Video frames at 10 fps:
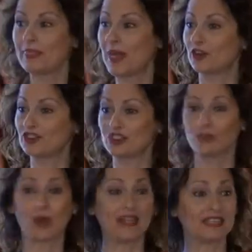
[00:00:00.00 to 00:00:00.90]
that are to
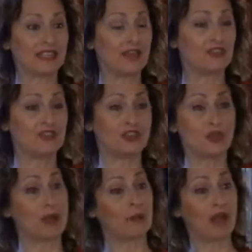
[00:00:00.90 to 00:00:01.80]
the right and left of
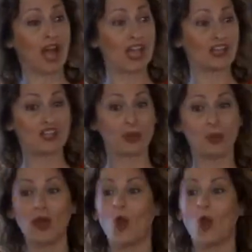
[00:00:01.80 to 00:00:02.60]
you and behind you